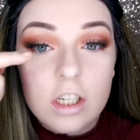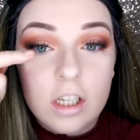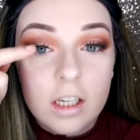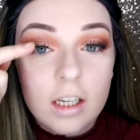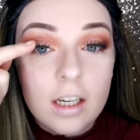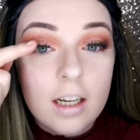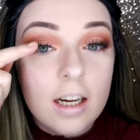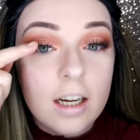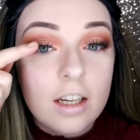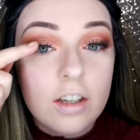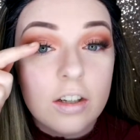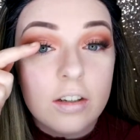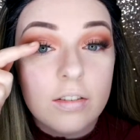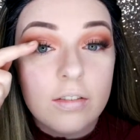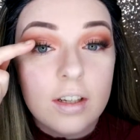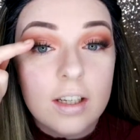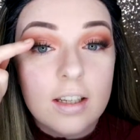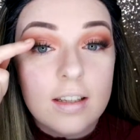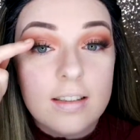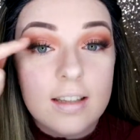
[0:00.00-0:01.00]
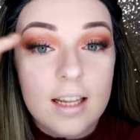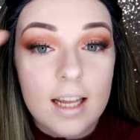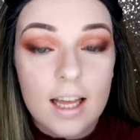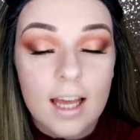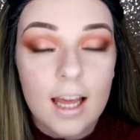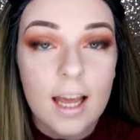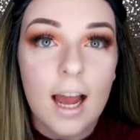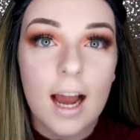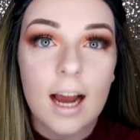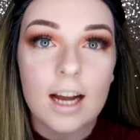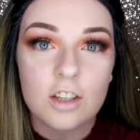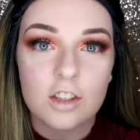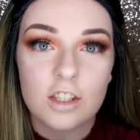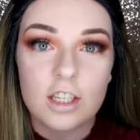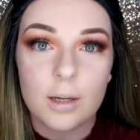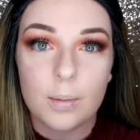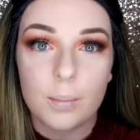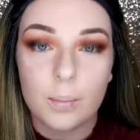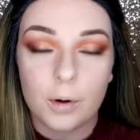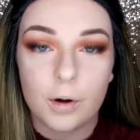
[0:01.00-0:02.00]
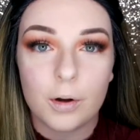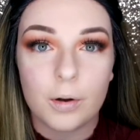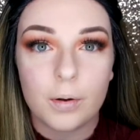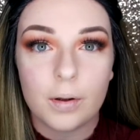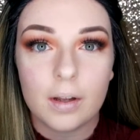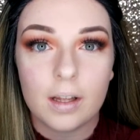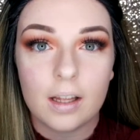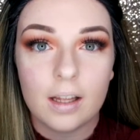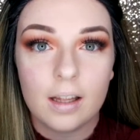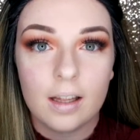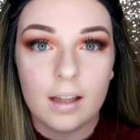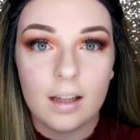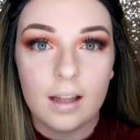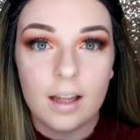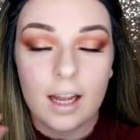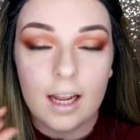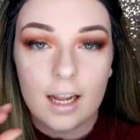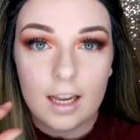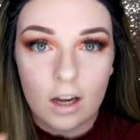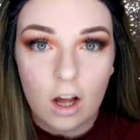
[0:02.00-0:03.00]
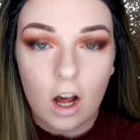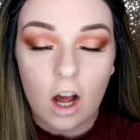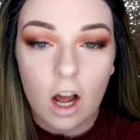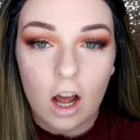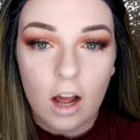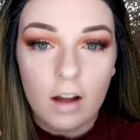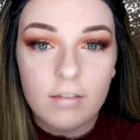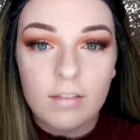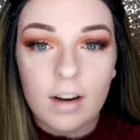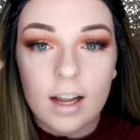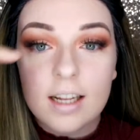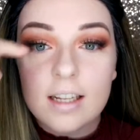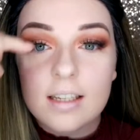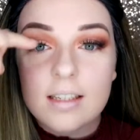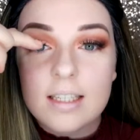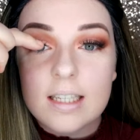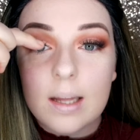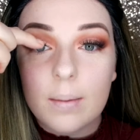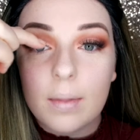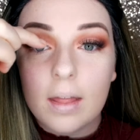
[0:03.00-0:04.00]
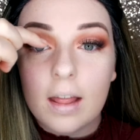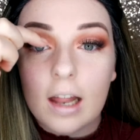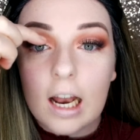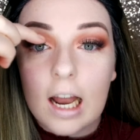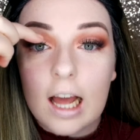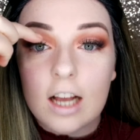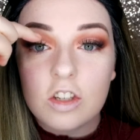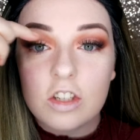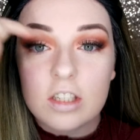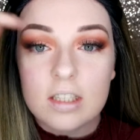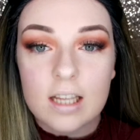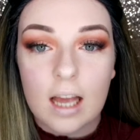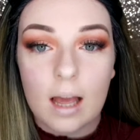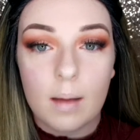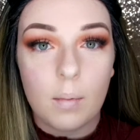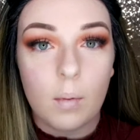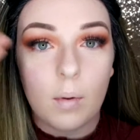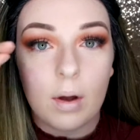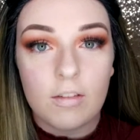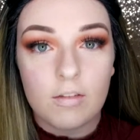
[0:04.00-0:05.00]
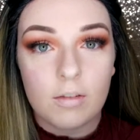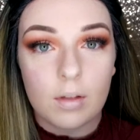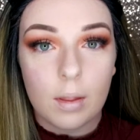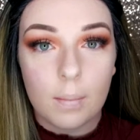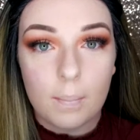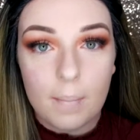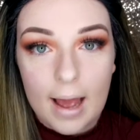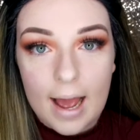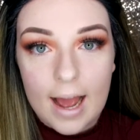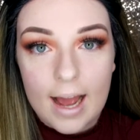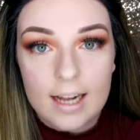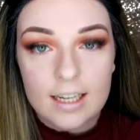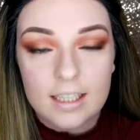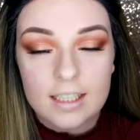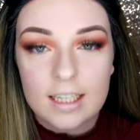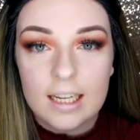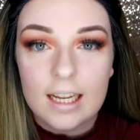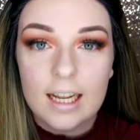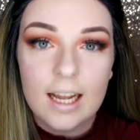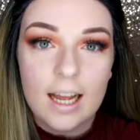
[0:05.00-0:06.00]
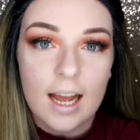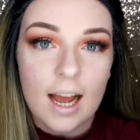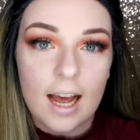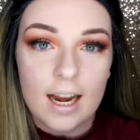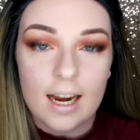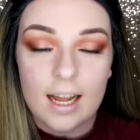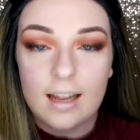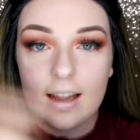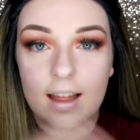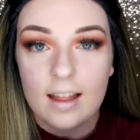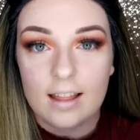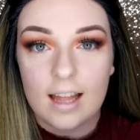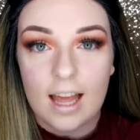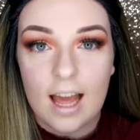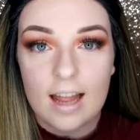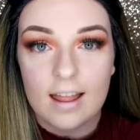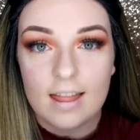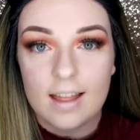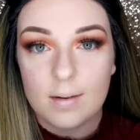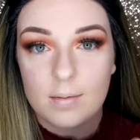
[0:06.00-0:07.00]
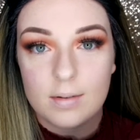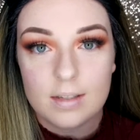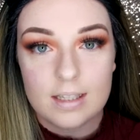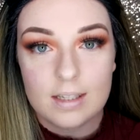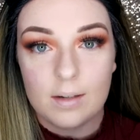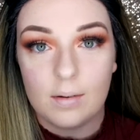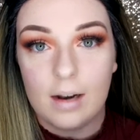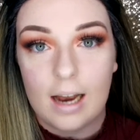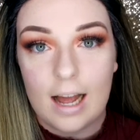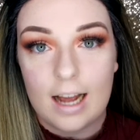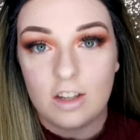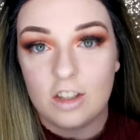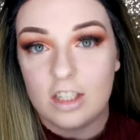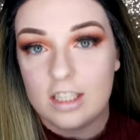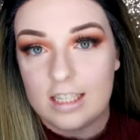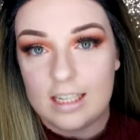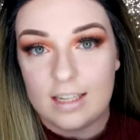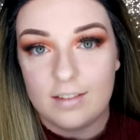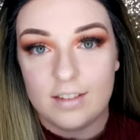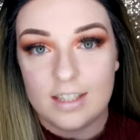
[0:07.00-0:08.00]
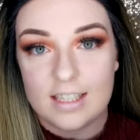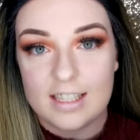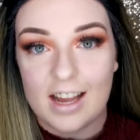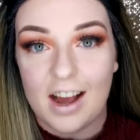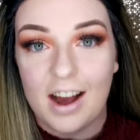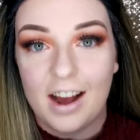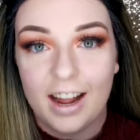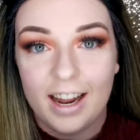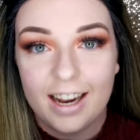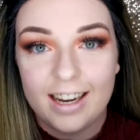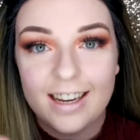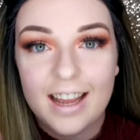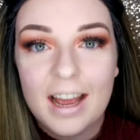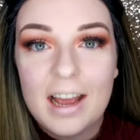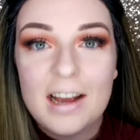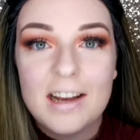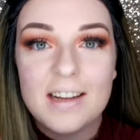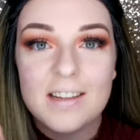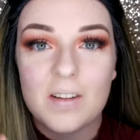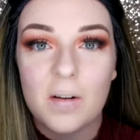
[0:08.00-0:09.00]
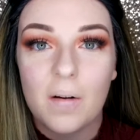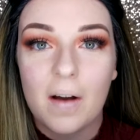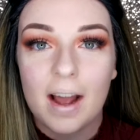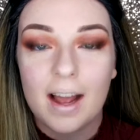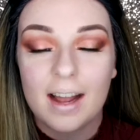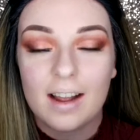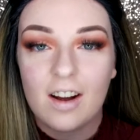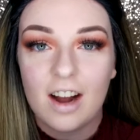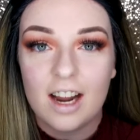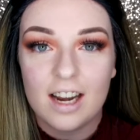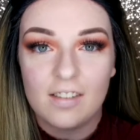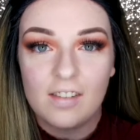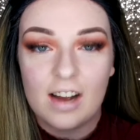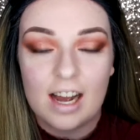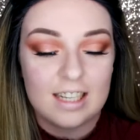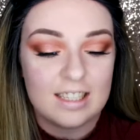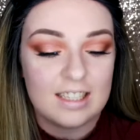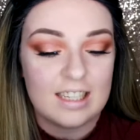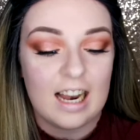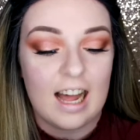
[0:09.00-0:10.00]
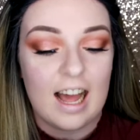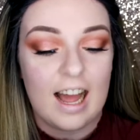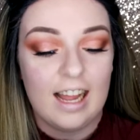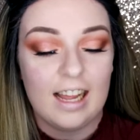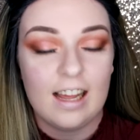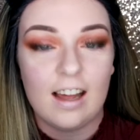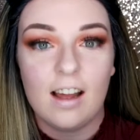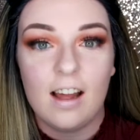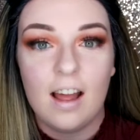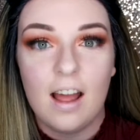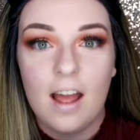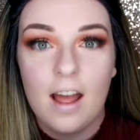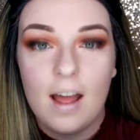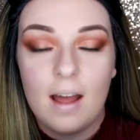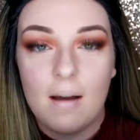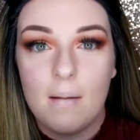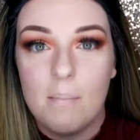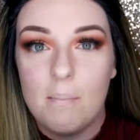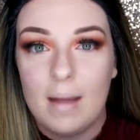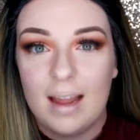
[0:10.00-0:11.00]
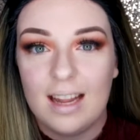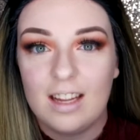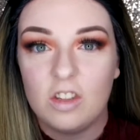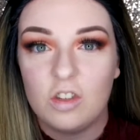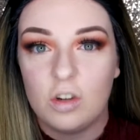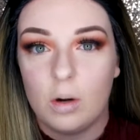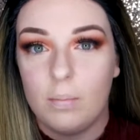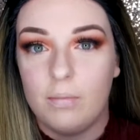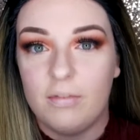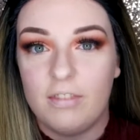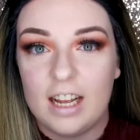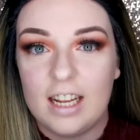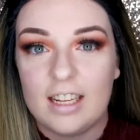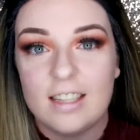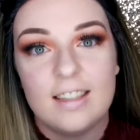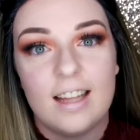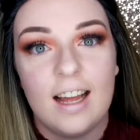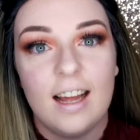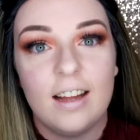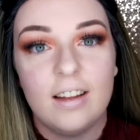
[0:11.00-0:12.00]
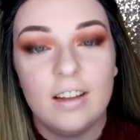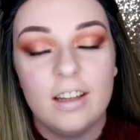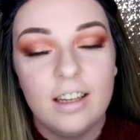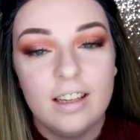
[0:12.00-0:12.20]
I don't know if you can see, it actually broke in half. Like some of the lashes came away from the band and then at the end there was still lashes either side. So I kind of had to like make job fix it.